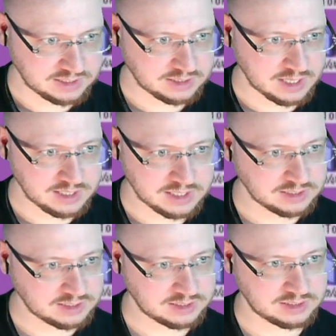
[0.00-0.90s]
I
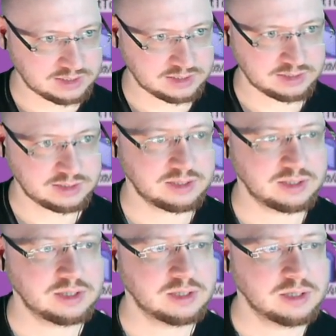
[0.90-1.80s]
guess,
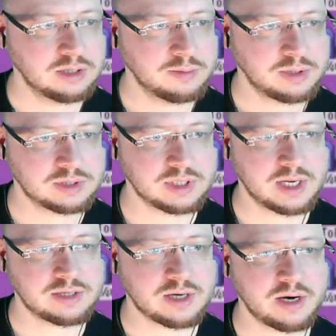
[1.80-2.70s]
because an
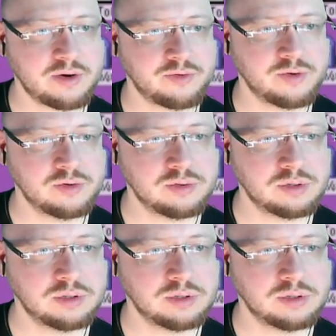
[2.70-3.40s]
entire row,